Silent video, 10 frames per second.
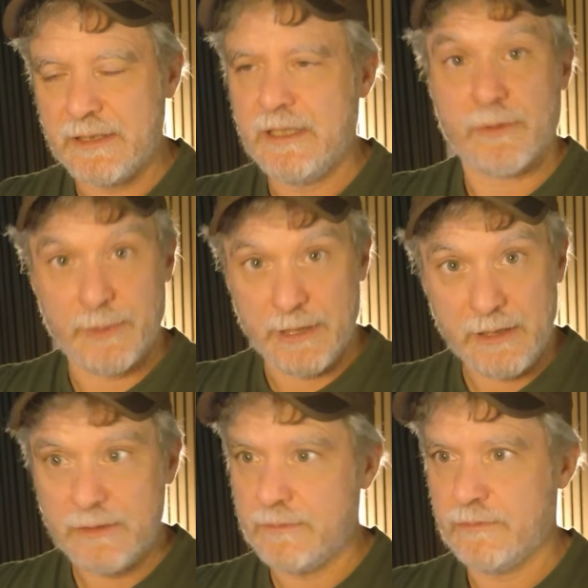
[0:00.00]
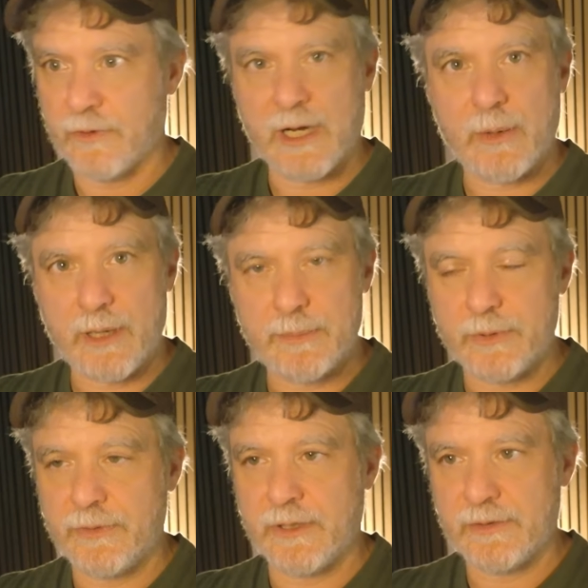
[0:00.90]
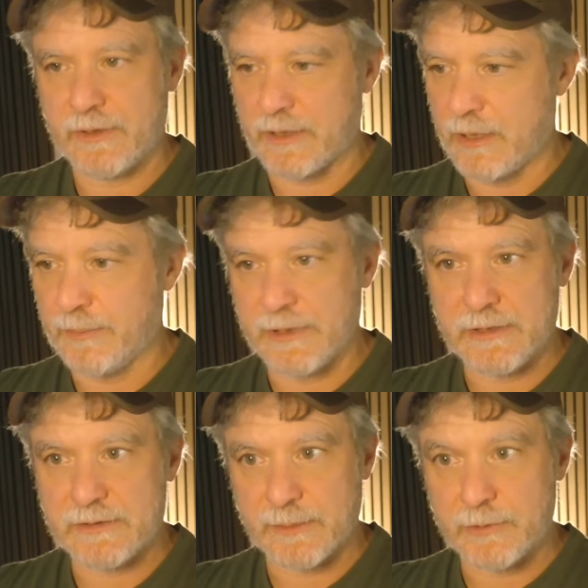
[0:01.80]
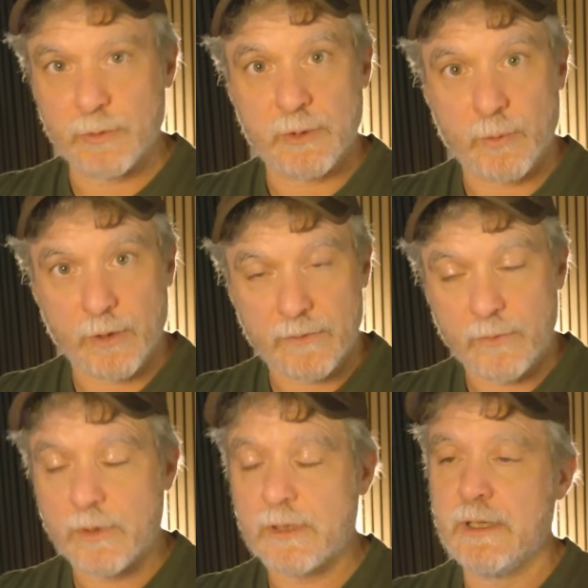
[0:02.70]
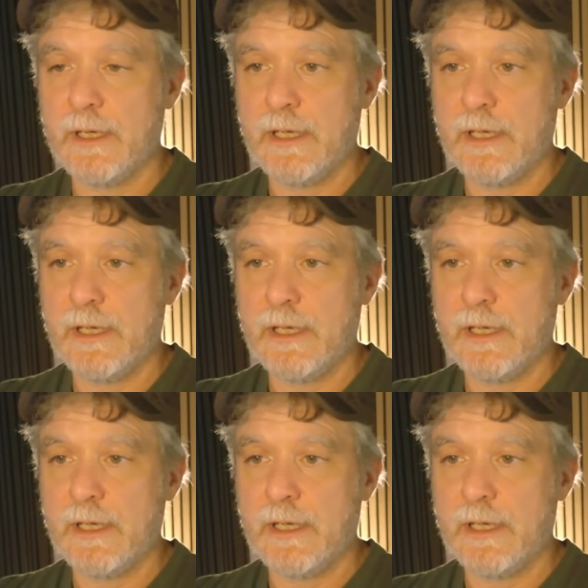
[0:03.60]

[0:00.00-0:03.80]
For me, for how I build things and the companies I'm doing work for.